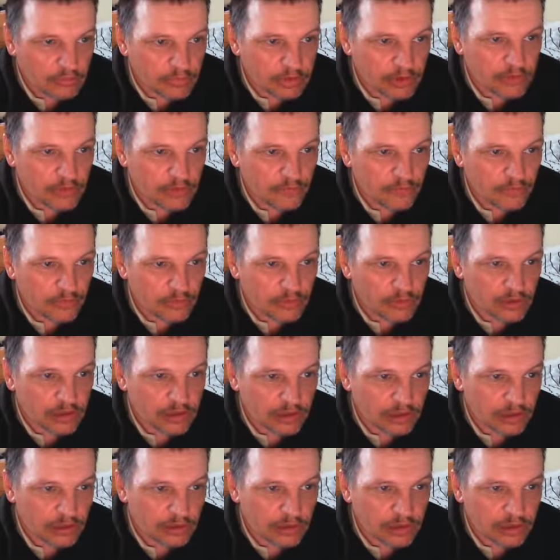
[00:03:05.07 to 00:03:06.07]
let the
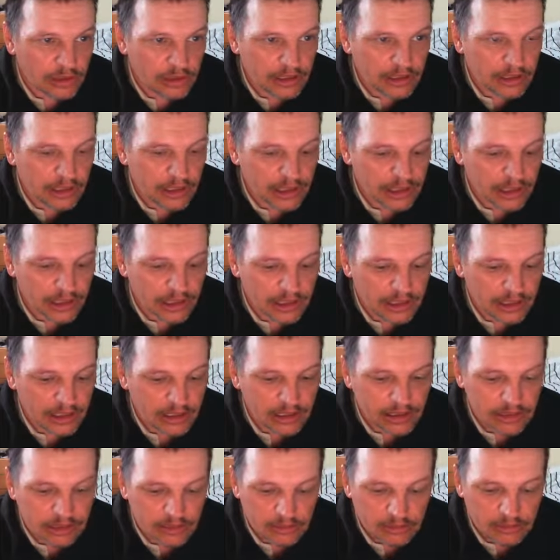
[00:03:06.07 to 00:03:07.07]
flies like lay their
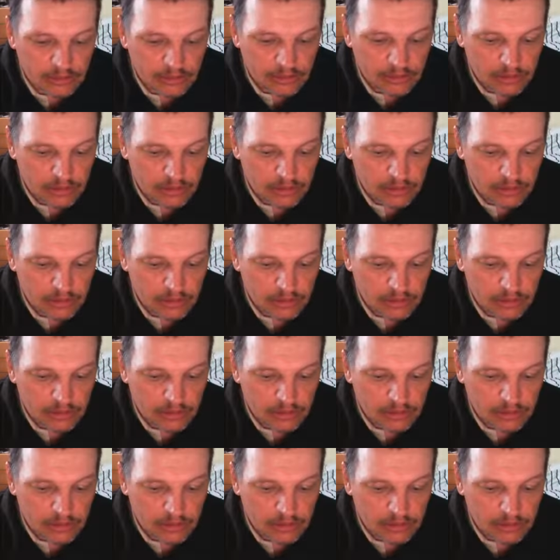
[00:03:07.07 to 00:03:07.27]
eggs,